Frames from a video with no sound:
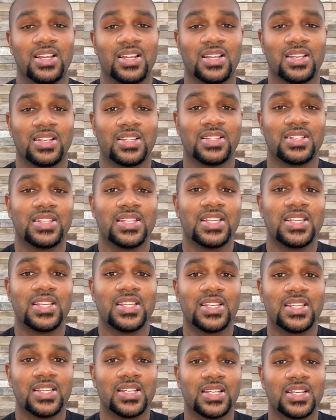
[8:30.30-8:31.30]

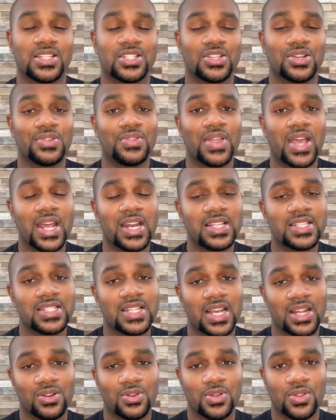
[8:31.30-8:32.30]
that is
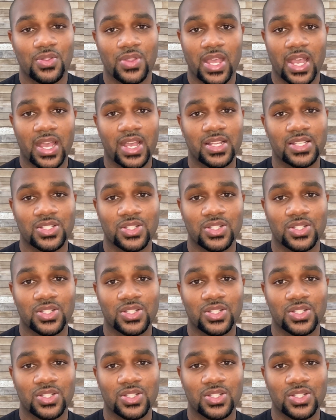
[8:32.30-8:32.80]
that on that.